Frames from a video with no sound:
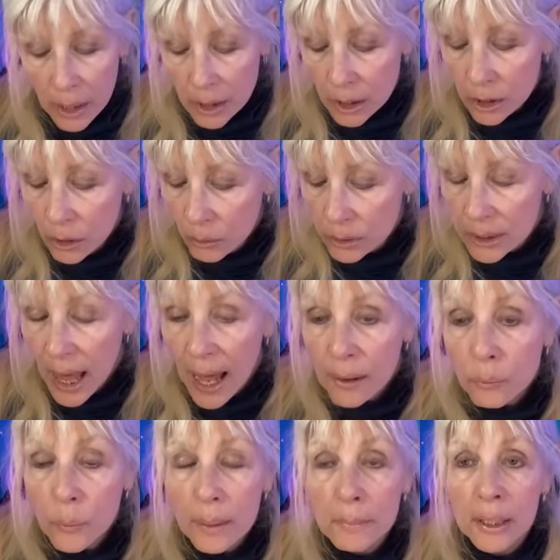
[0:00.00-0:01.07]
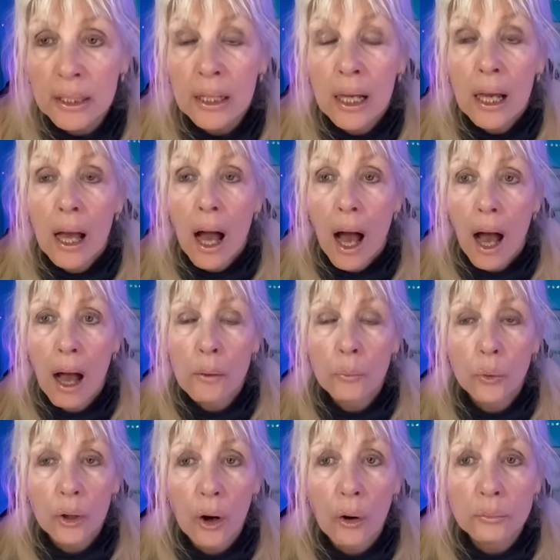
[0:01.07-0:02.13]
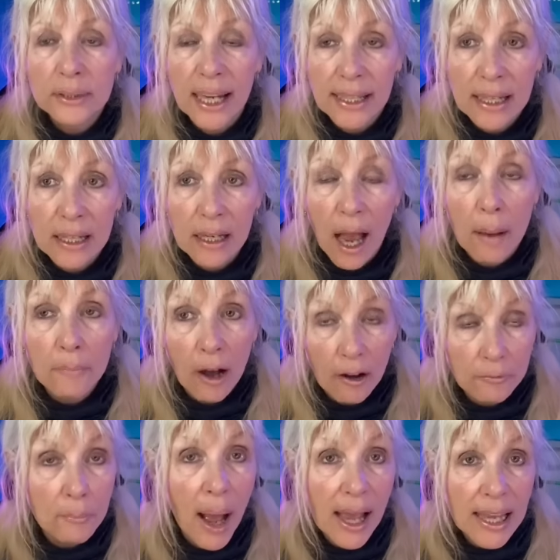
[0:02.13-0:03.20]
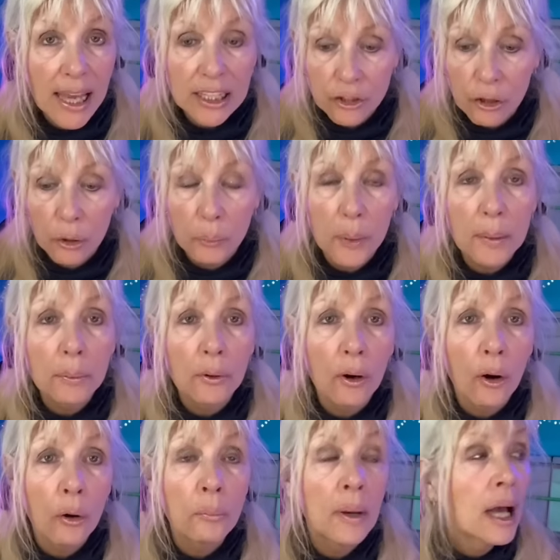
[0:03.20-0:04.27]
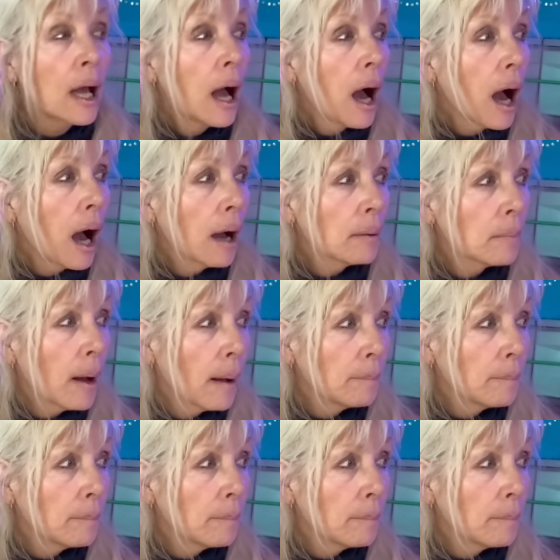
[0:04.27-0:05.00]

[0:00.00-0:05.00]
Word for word: You know, a lot of women um, were home taking um, of my age group. We were home um,